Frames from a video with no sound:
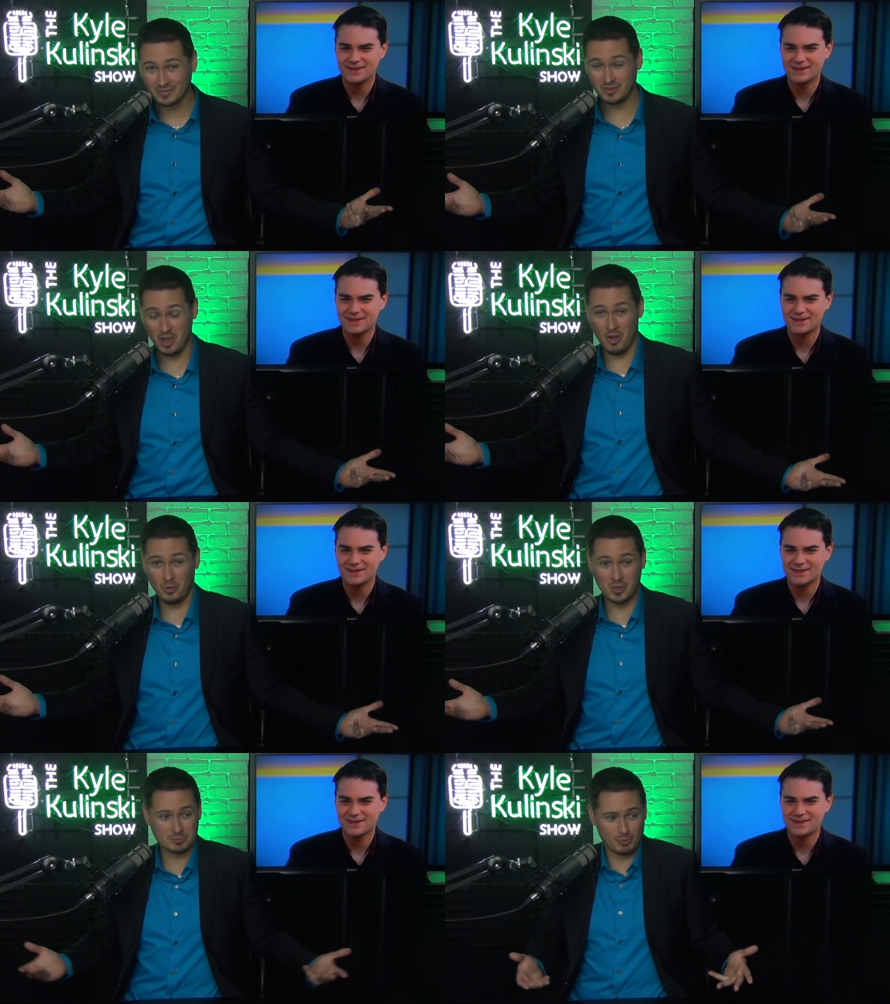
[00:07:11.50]

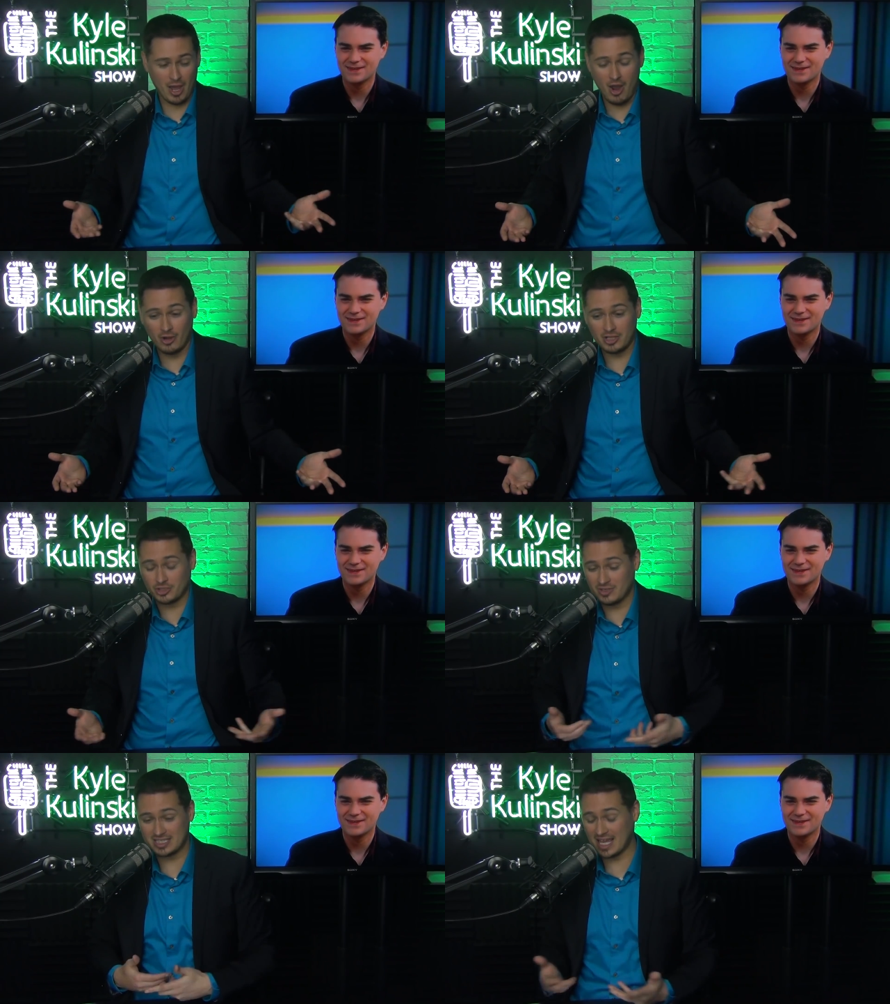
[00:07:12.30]
Speaker 1: No, his priorities
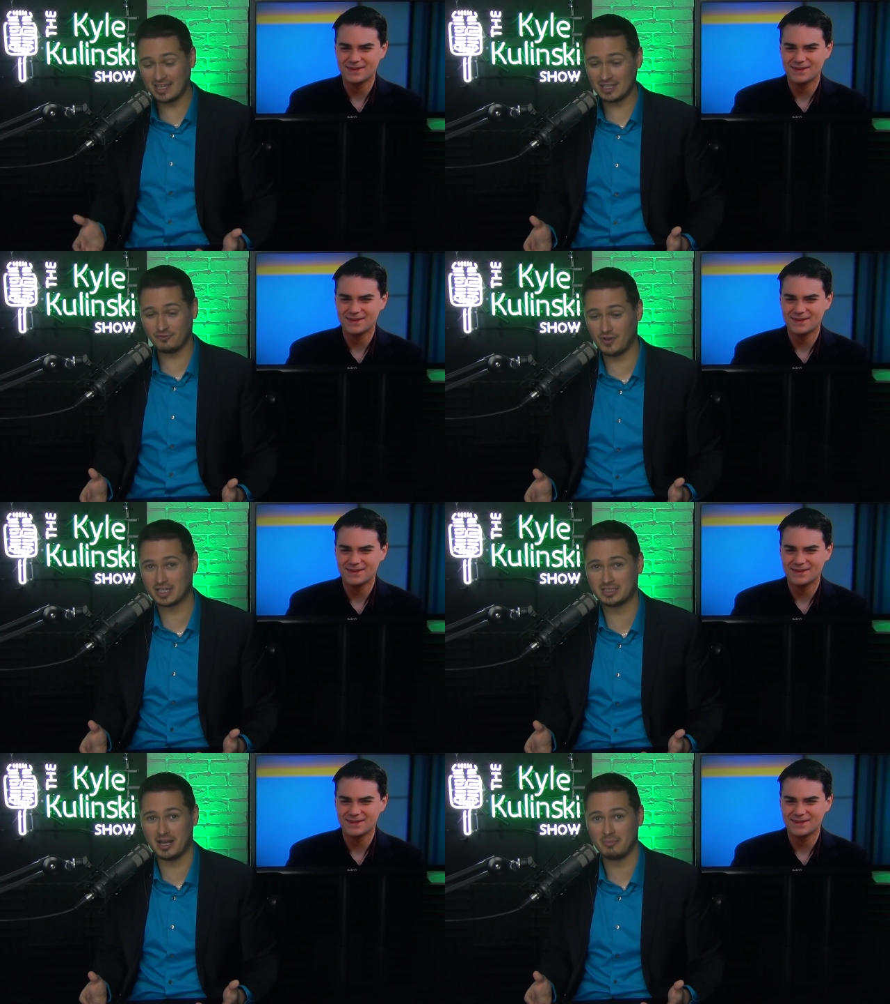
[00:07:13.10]
are insanely
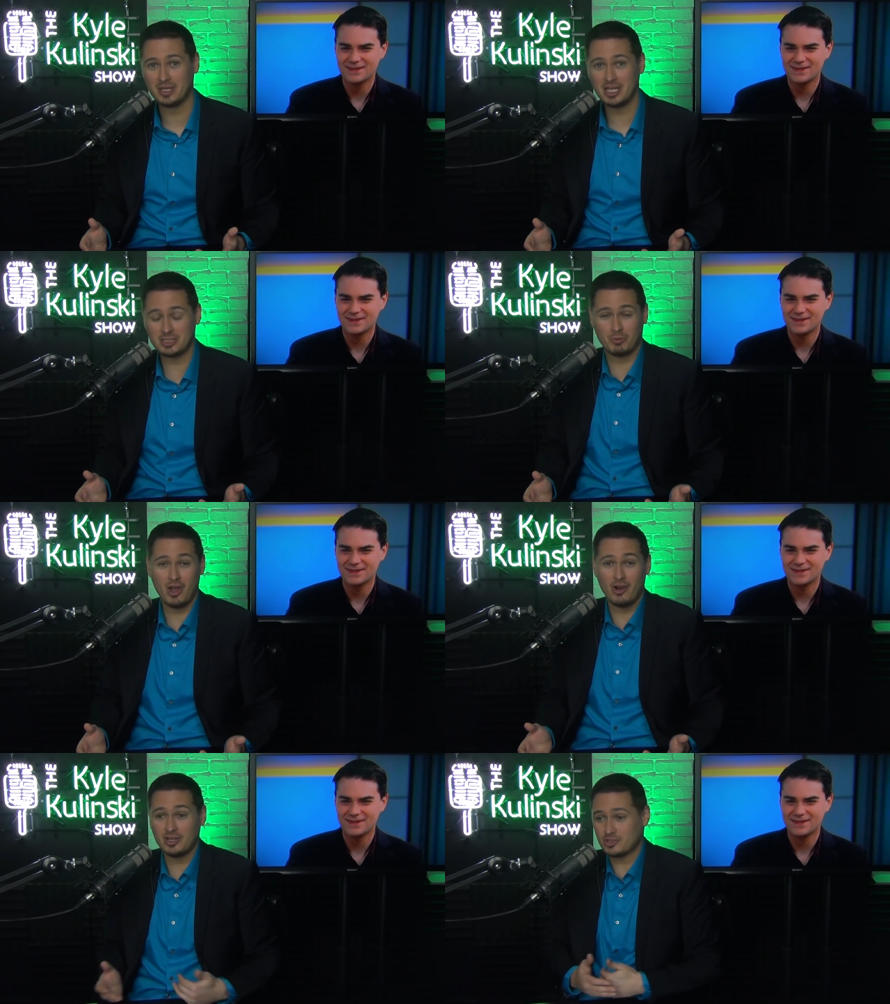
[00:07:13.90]
fucked up. His
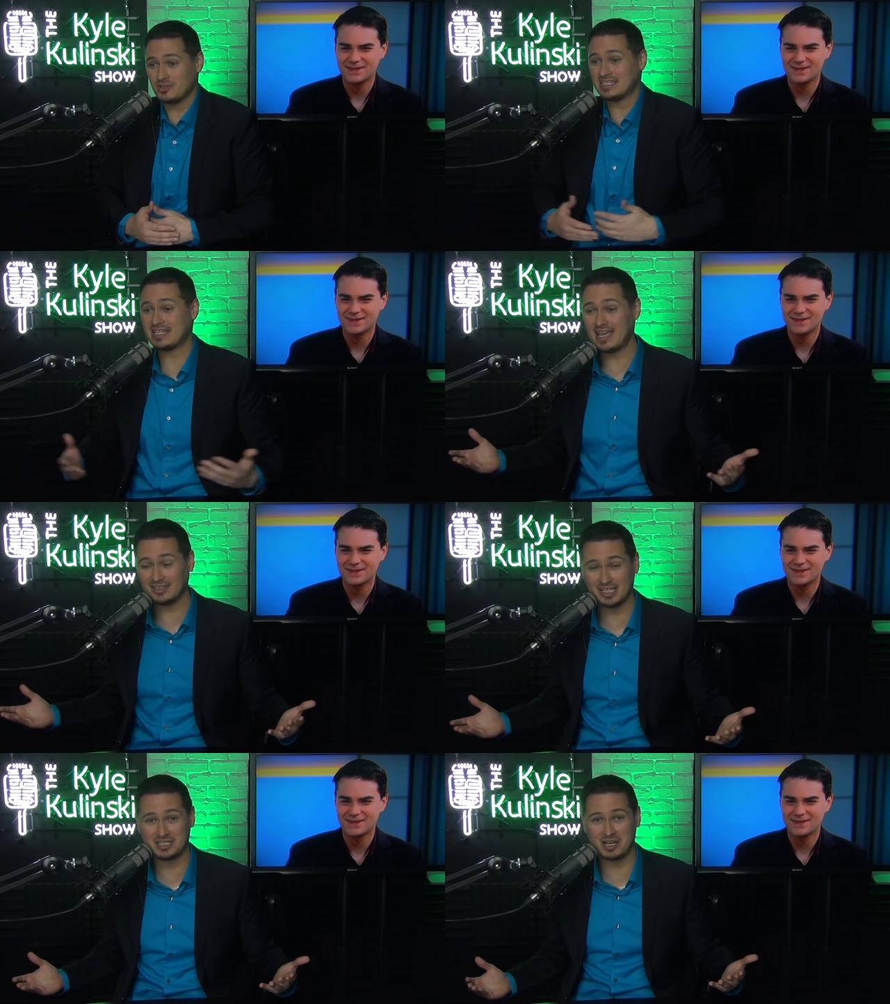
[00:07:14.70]
priorities are
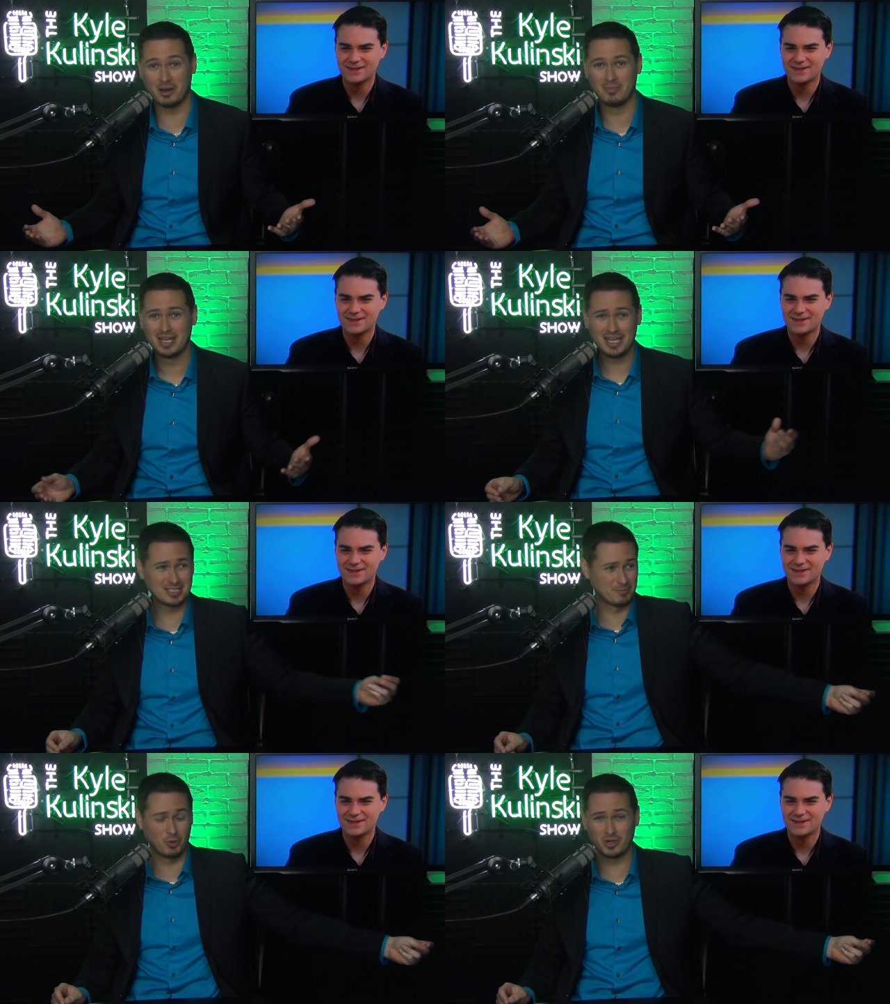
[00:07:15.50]
insanely dumb. He
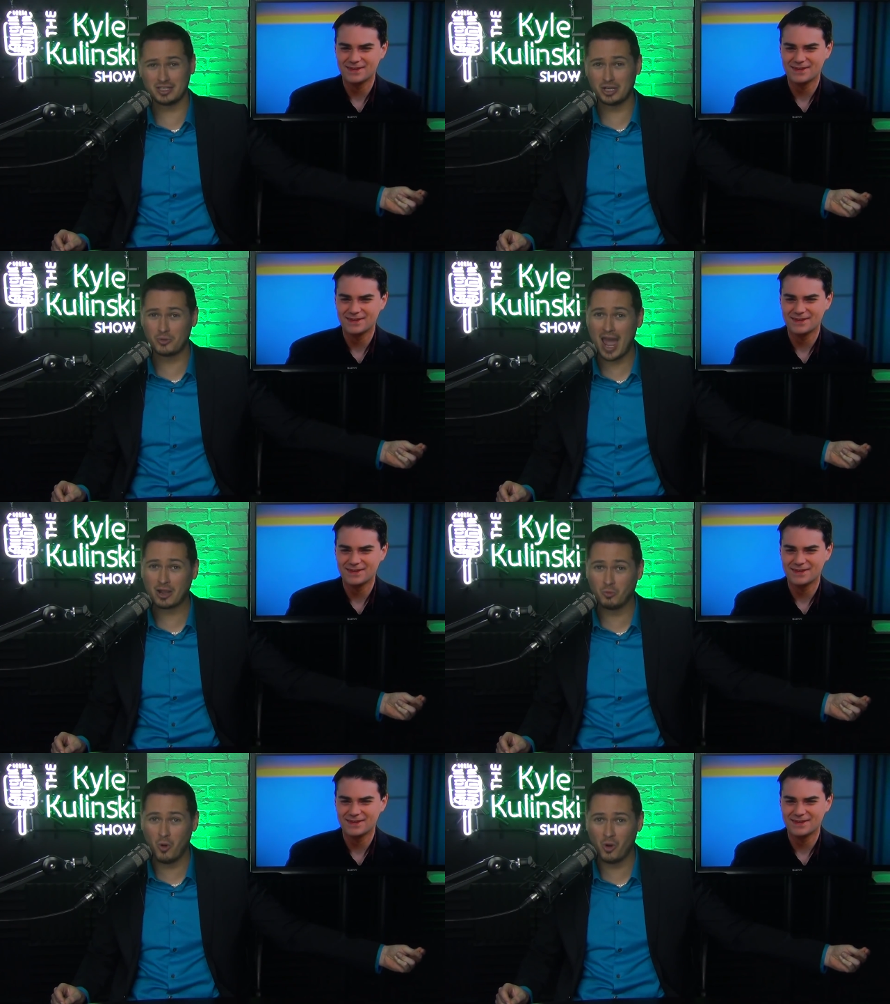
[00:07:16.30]
supported the
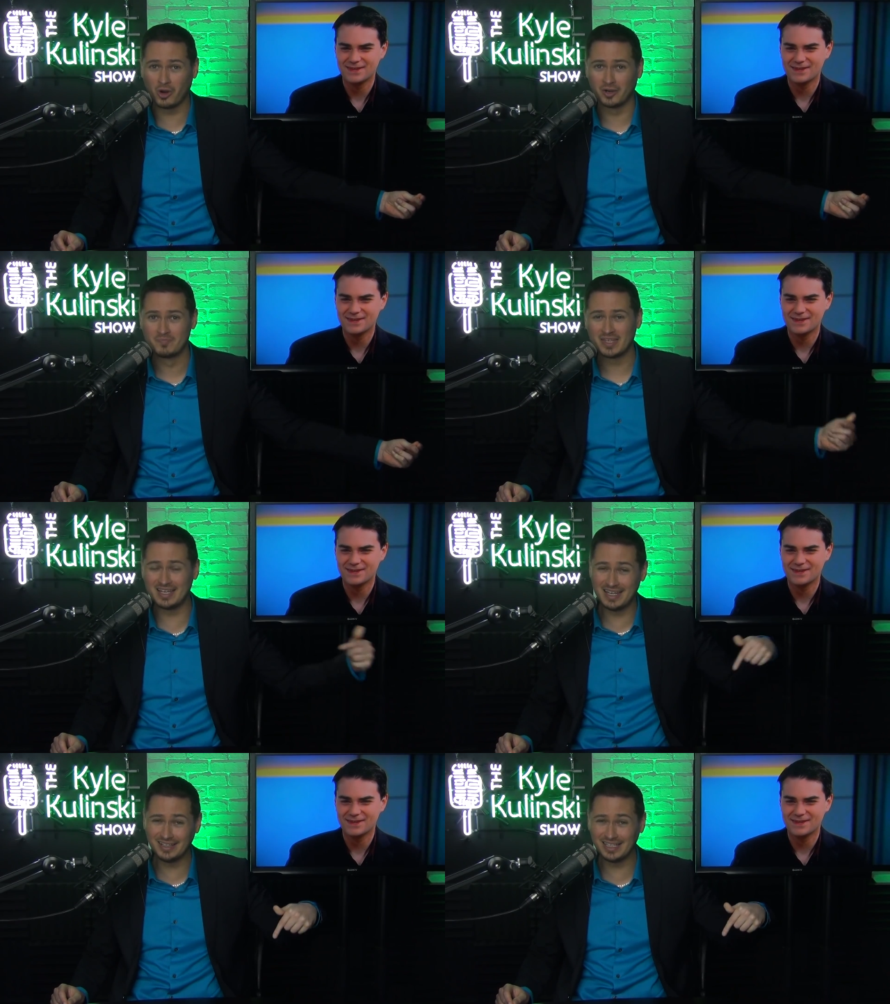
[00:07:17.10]
Iraq War,
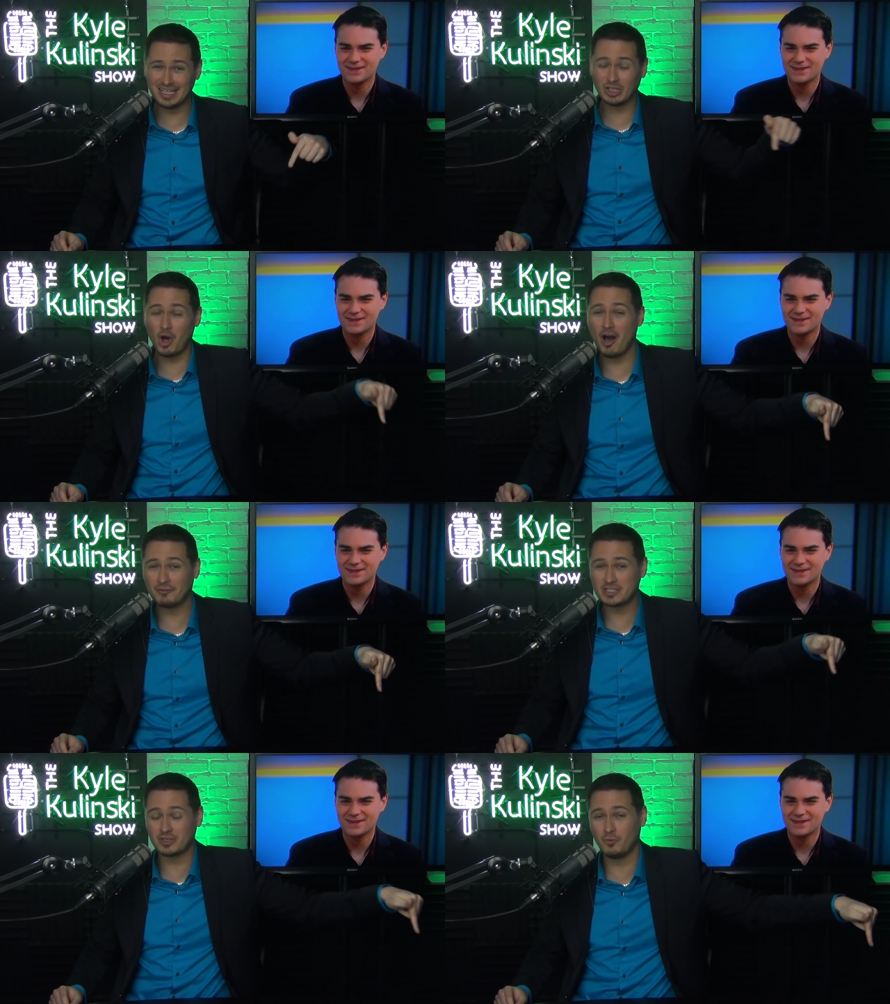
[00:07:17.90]
an illegal
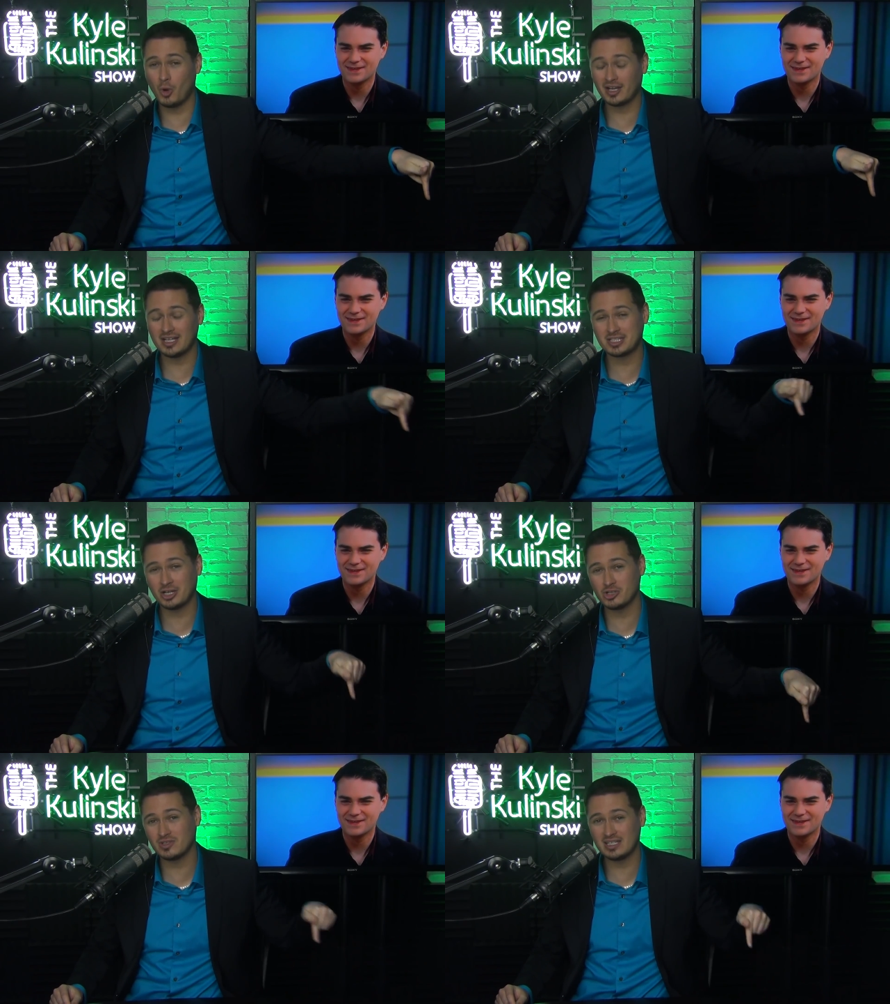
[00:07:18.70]
offensive war against a
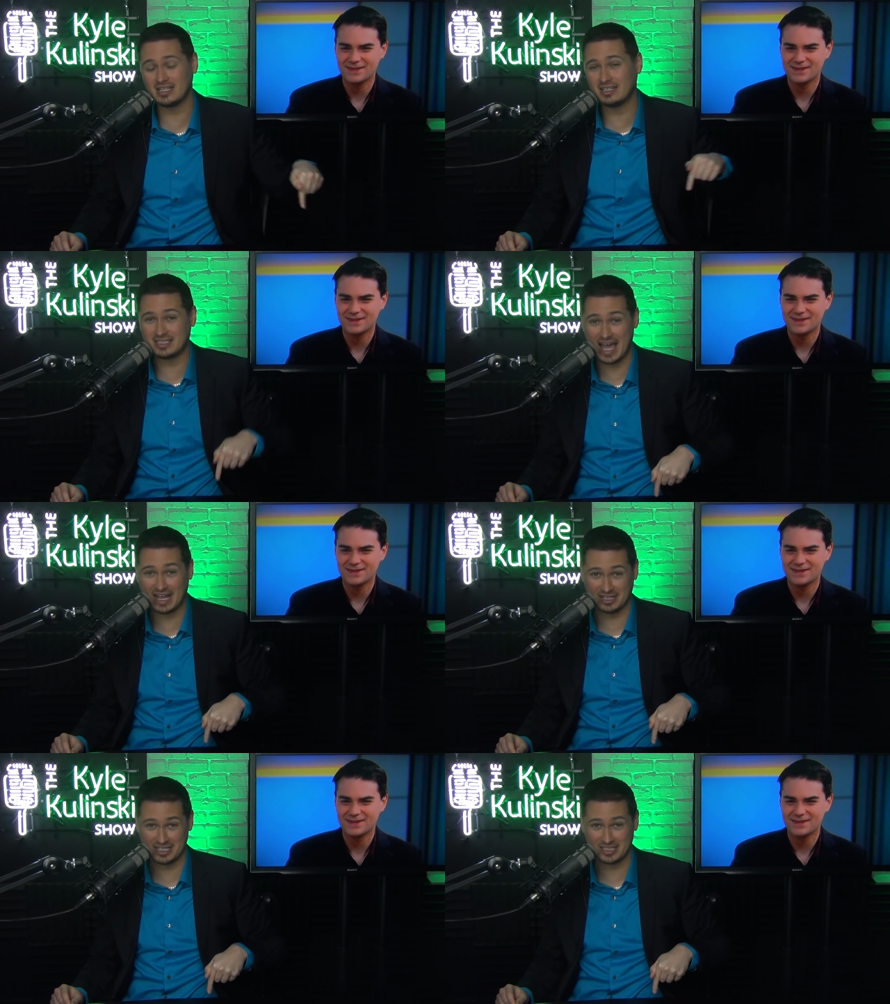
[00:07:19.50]
country that didn't
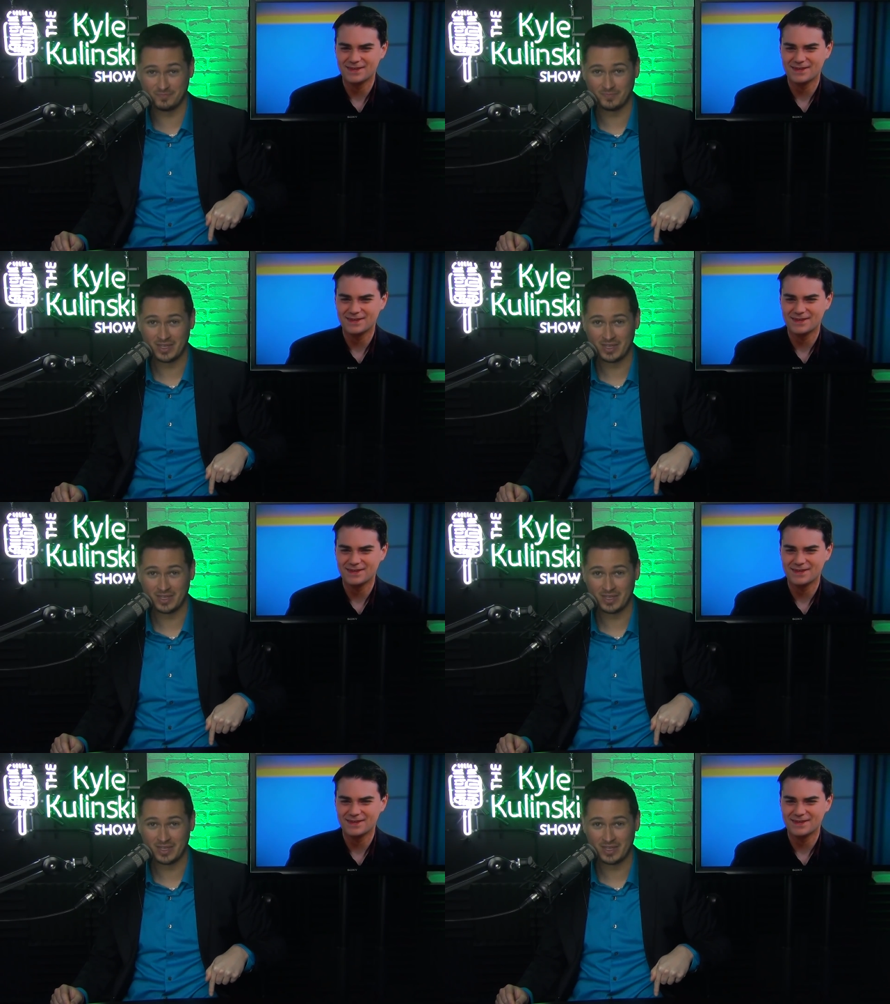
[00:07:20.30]
attack us.